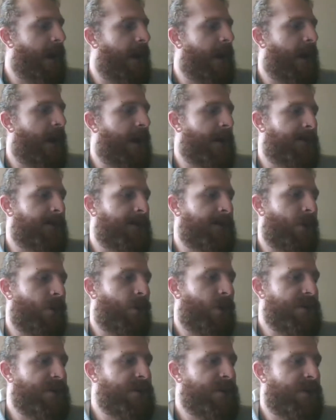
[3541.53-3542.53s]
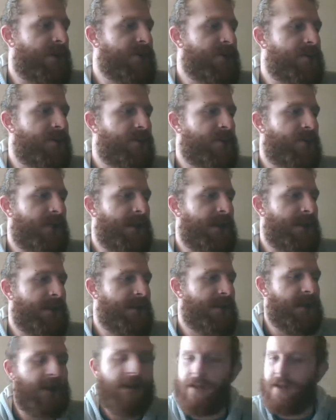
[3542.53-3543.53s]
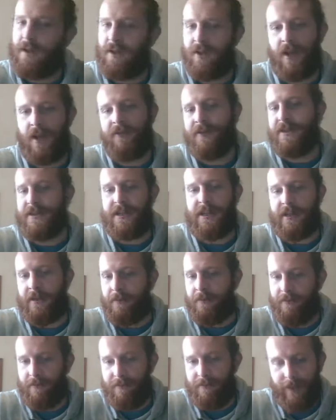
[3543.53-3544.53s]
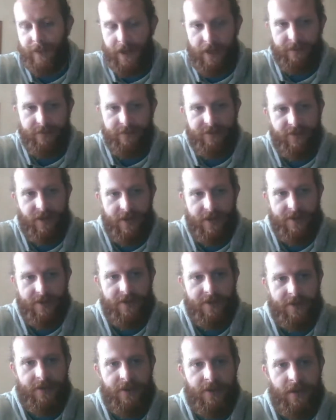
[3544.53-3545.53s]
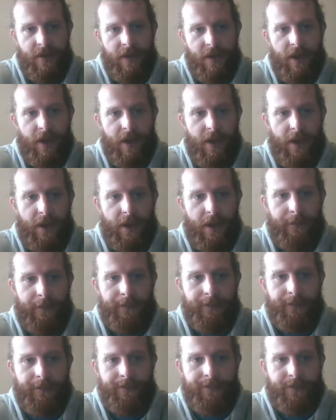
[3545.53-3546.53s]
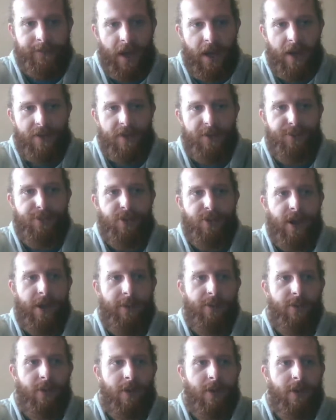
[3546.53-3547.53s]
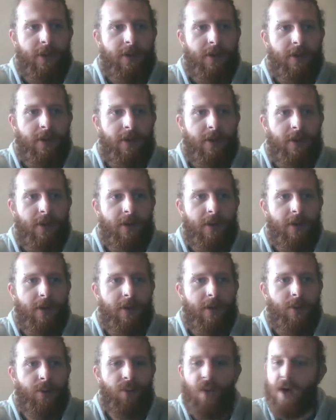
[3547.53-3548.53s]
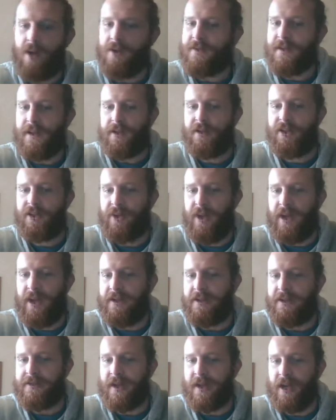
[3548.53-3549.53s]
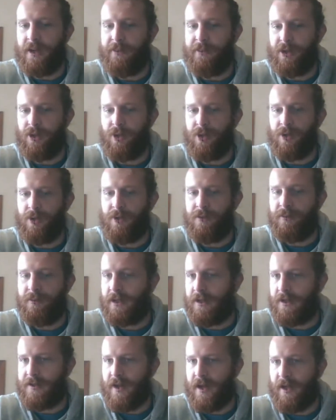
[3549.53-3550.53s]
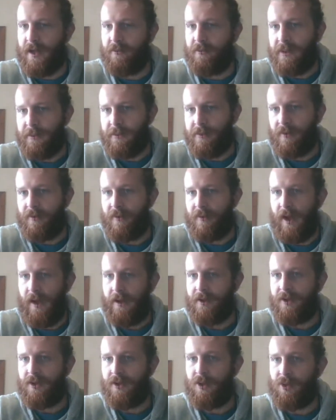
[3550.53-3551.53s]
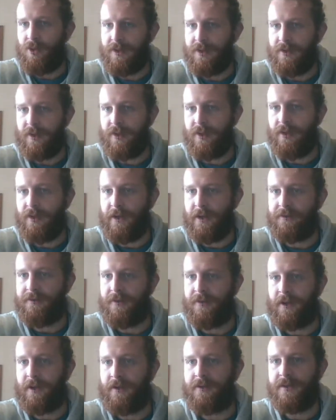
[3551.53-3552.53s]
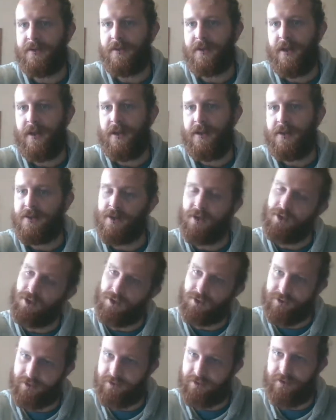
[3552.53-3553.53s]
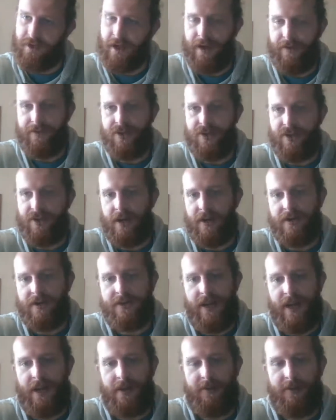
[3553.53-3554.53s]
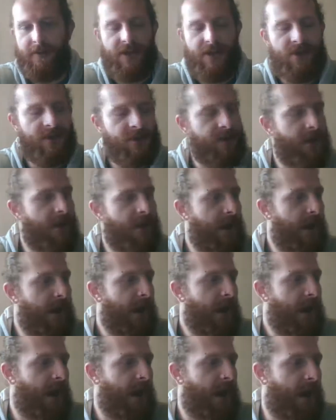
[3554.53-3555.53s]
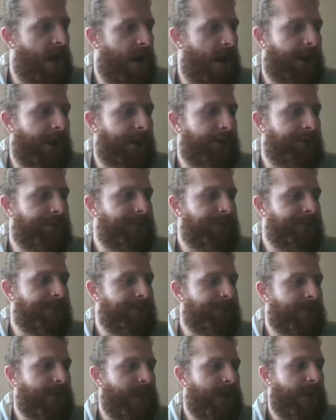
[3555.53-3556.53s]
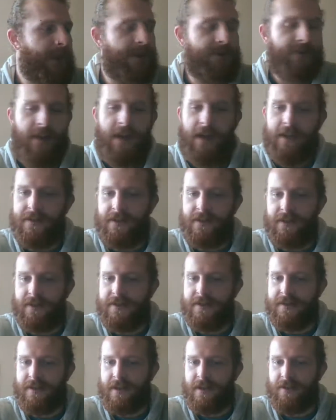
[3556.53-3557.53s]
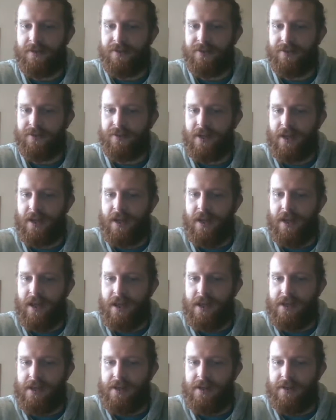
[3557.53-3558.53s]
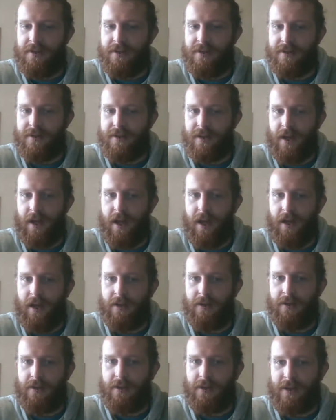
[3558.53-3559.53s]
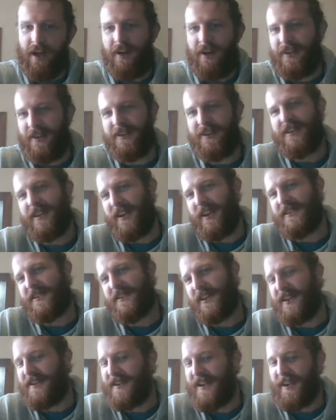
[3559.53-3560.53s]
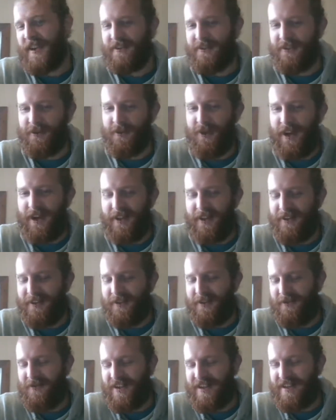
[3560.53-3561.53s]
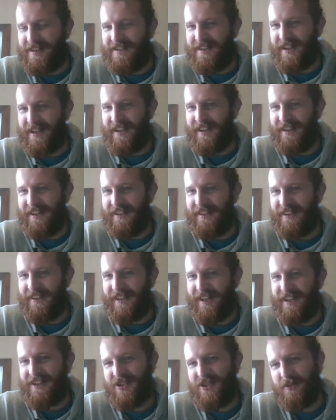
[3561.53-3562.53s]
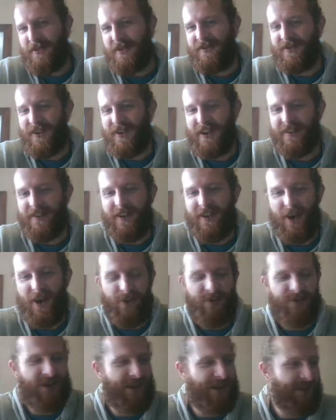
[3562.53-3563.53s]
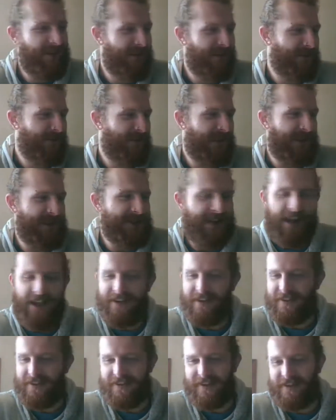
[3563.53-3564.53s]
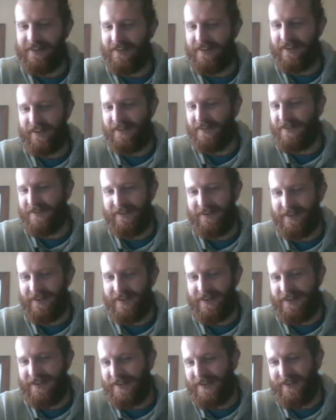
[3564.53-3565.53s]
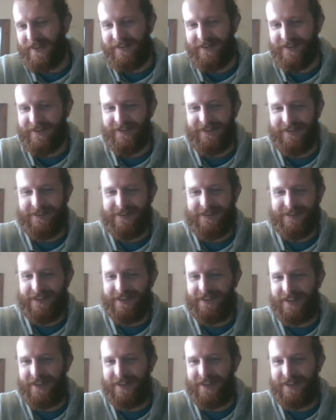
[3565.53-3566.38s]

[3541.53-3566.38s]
um, what you can do is it, will obviously become faster. Um, the prep work won't take you any time at all because I'll be providing you with the correct files. So you'll dive straight into animation. Um, and that in itself is, uh, yeah, it's, it's going to take a little while. Okay, but uh, cool. uh, it should be fun. Hopefully, if you guys hate it, then, uh, then I don't know. I'm